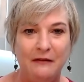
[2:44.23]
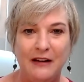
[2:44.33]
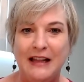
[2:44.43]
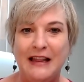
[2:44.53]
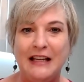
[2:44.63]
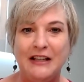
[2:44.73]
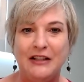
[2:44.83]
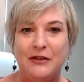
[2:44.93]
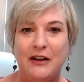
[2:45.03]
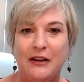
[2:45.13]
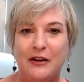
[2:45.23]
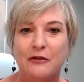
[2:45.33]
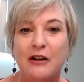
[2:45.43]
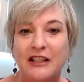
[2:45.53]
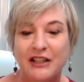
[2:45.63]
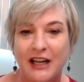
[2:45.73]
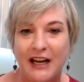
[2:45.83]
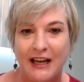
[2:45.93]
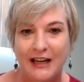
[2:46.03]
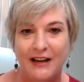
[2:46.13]
in the industry and crushing
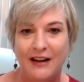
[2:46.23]
it,